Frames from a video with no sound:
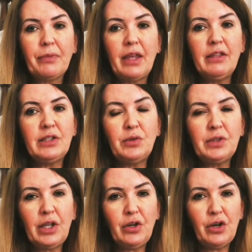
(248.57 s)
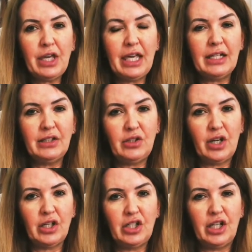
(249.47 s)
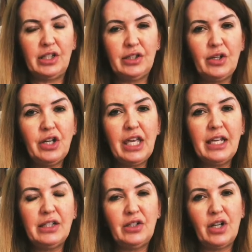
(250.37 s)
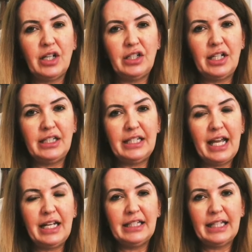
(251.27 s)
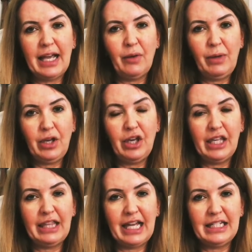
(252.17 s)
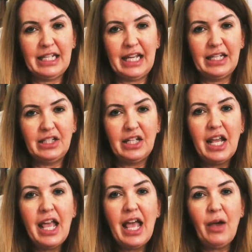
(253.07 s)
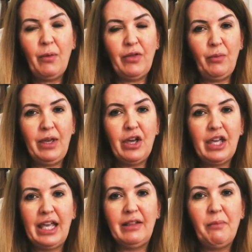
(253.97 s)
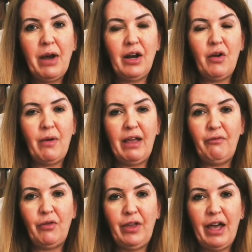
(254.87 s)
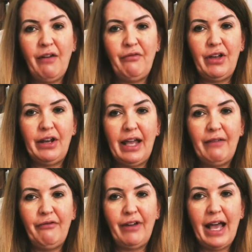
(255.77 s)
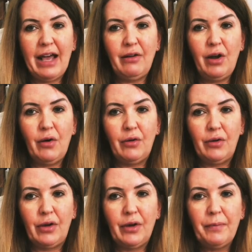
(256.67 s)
There's also cooking instructions. Cooking instructions tell us how we cook that dish, whether we cook it in the microwave or the oven, and for how long.